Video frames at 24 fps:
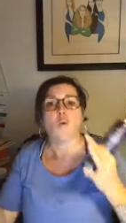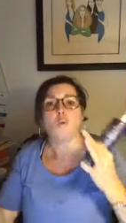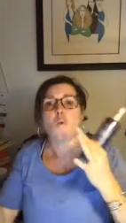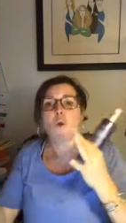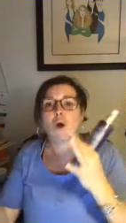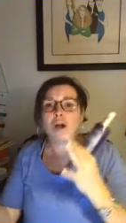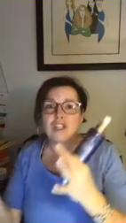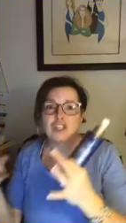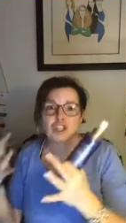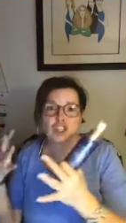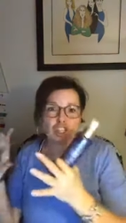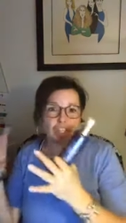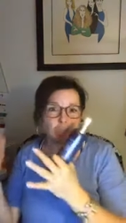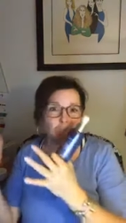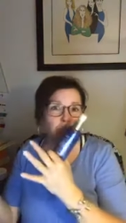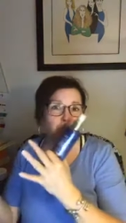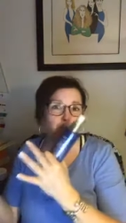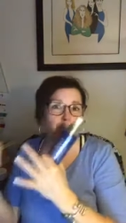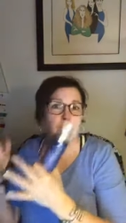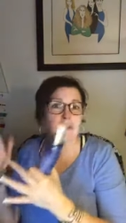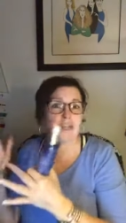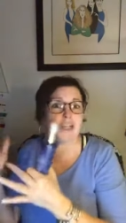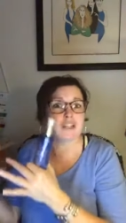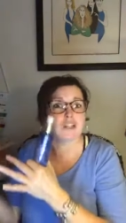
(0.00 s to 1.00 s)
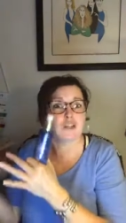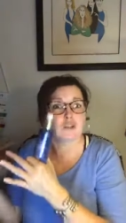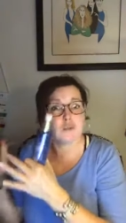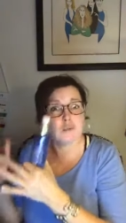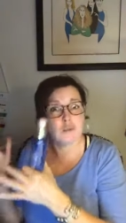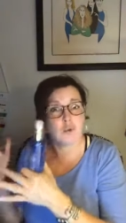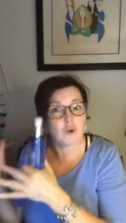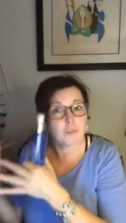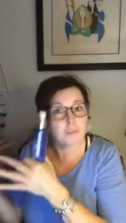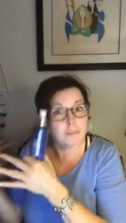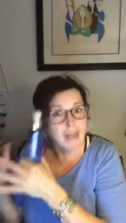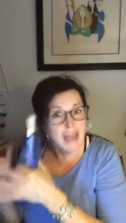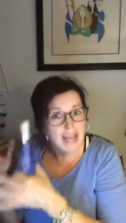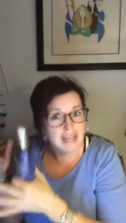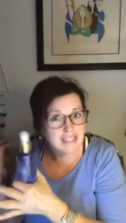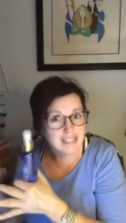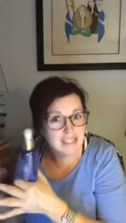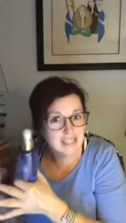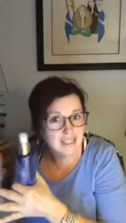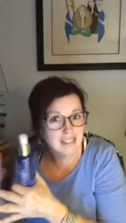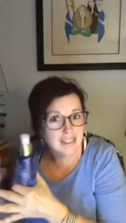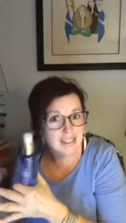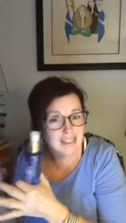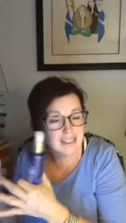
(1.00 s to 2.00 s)
One just may be a little more
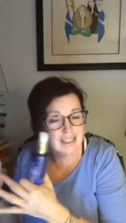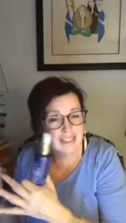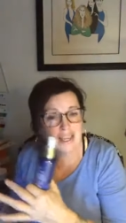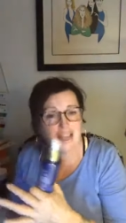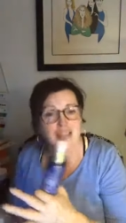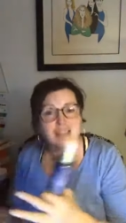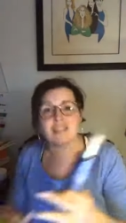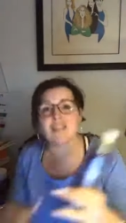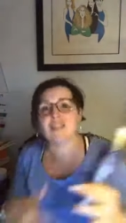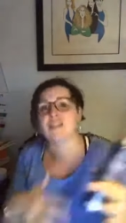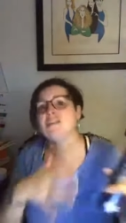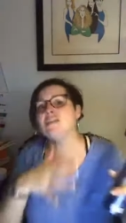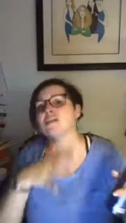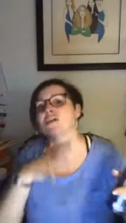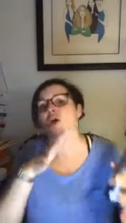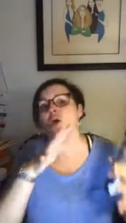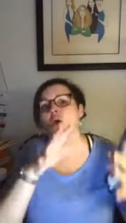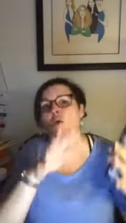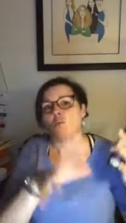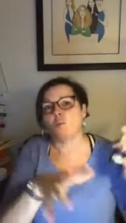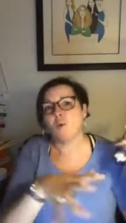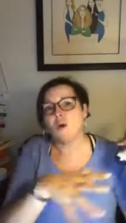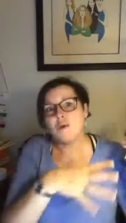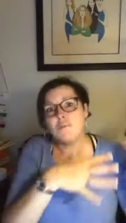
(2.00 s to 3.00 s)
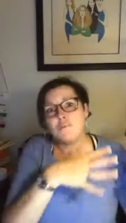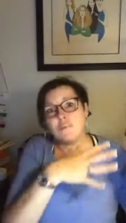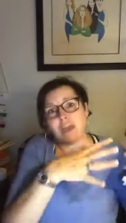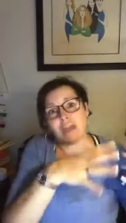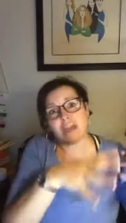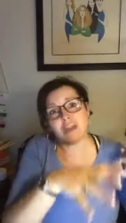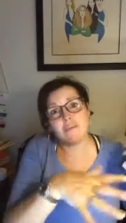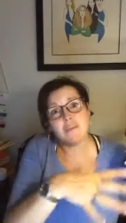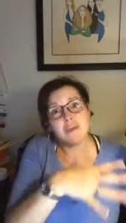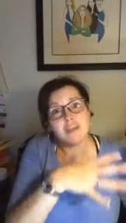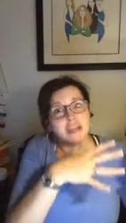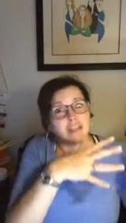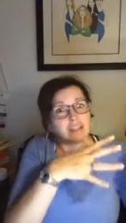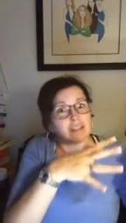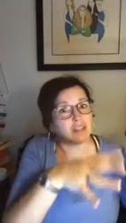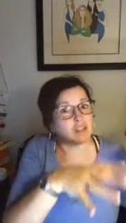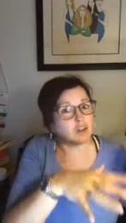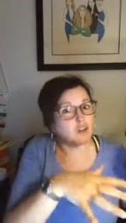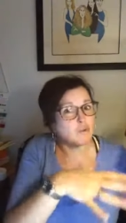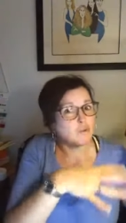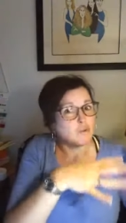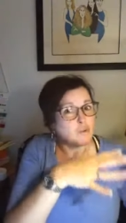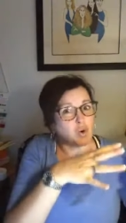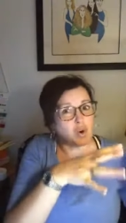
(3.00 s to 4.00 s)
masculine scented. One may be a
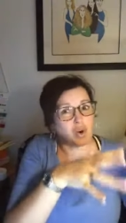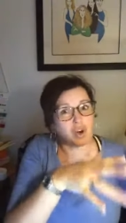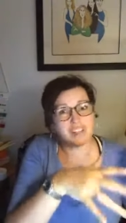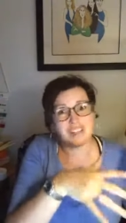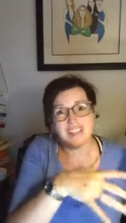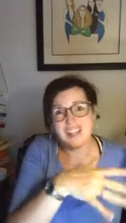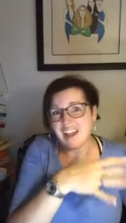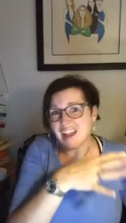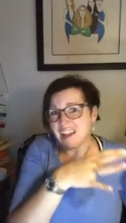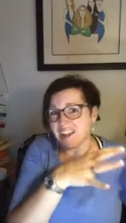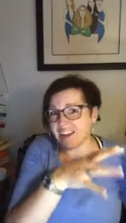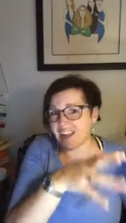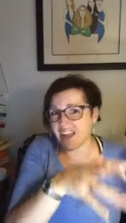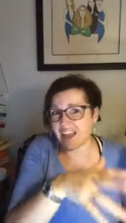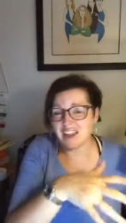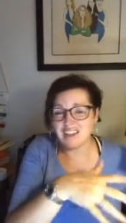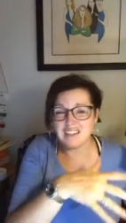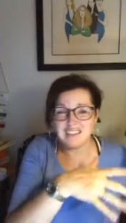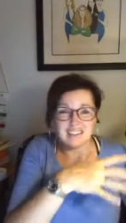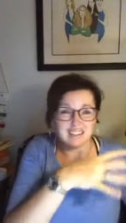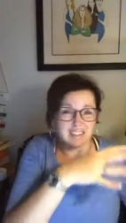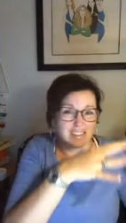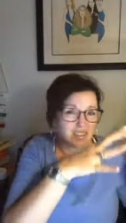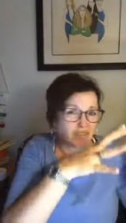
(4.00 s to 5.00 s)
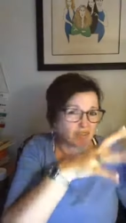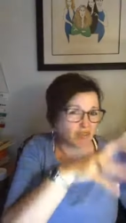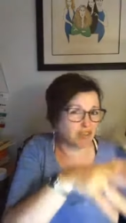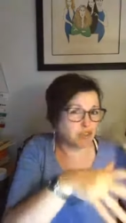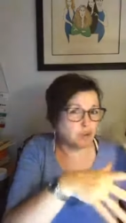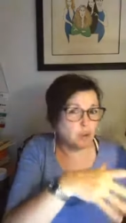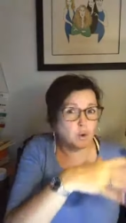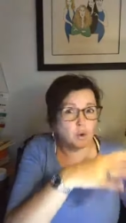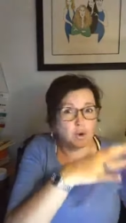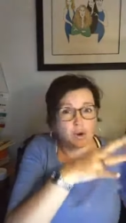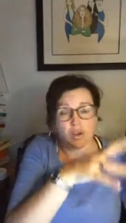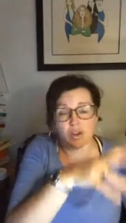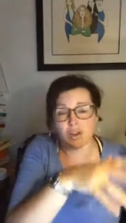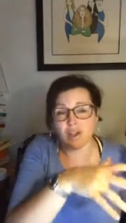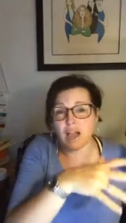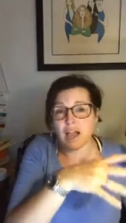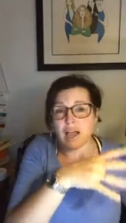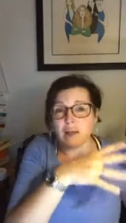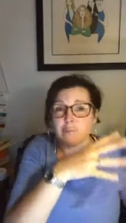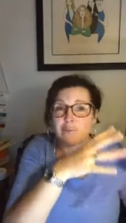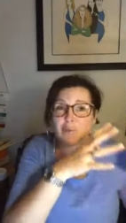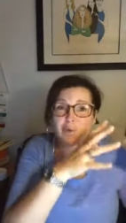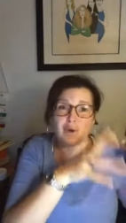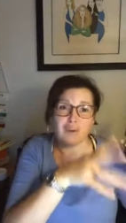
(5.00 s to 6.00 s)
little more light and floral
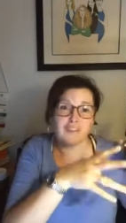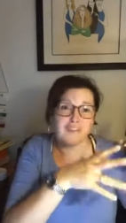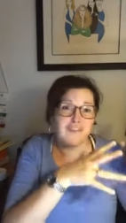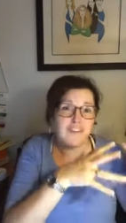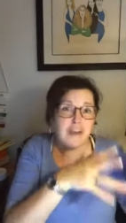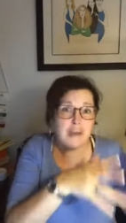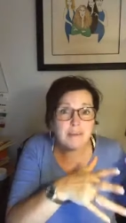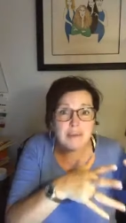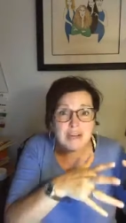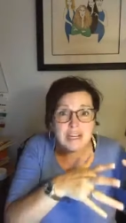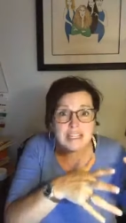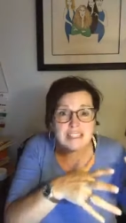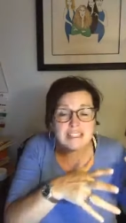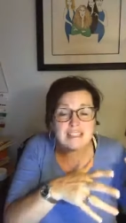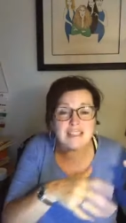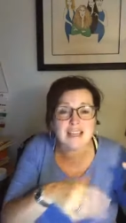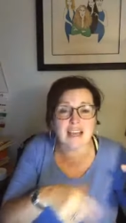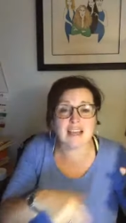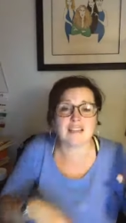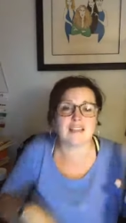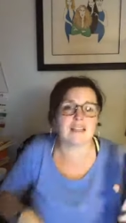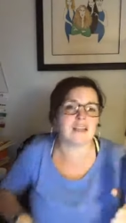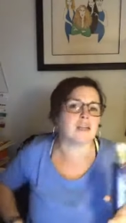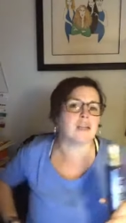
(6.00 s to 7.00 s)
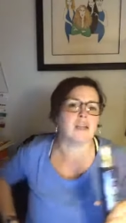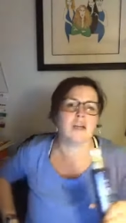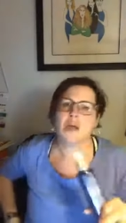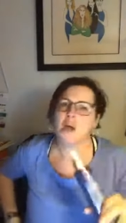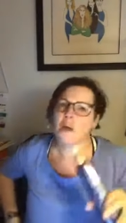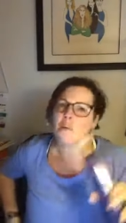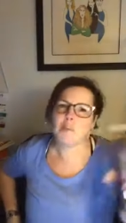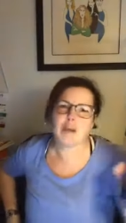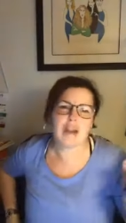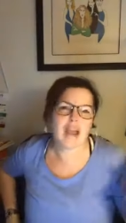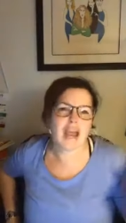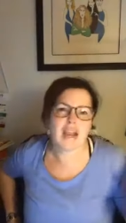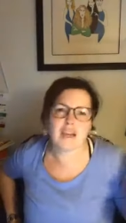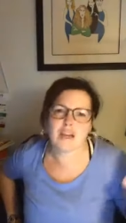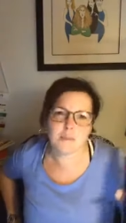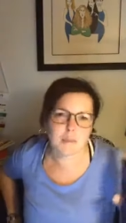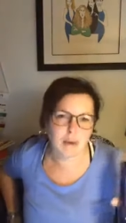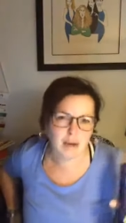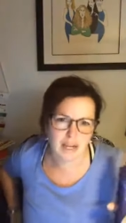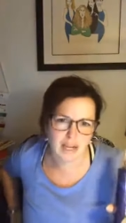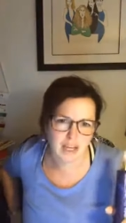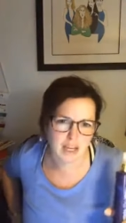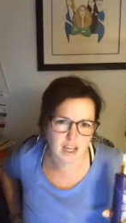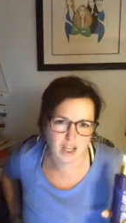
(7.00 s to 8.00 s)
and more feminine scented, but
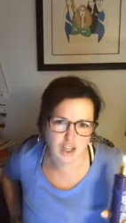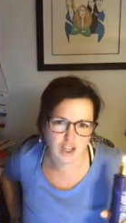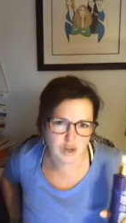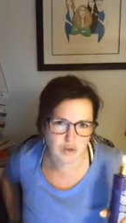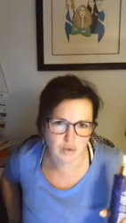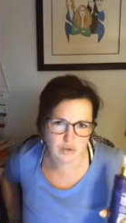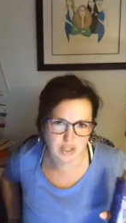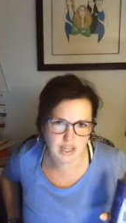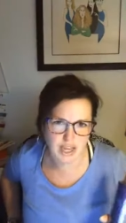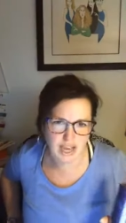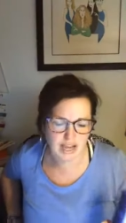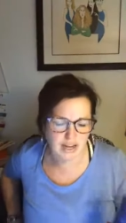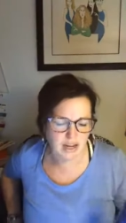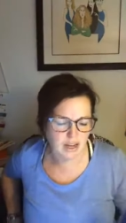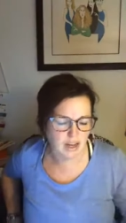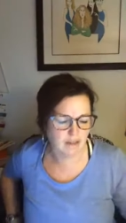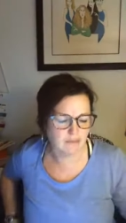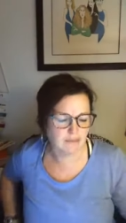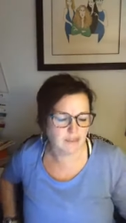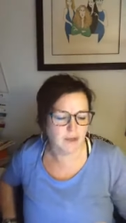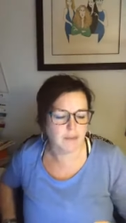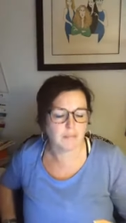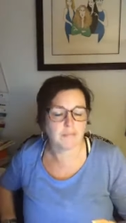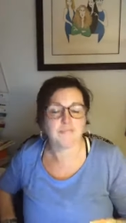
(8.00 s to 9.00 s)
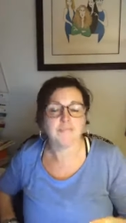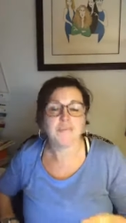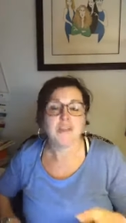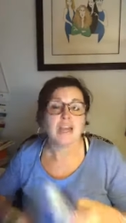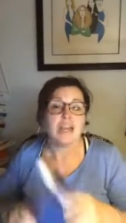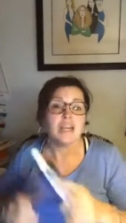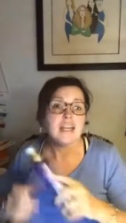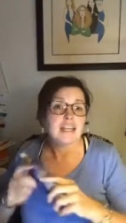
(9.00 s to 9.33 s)
anybody can use any of them.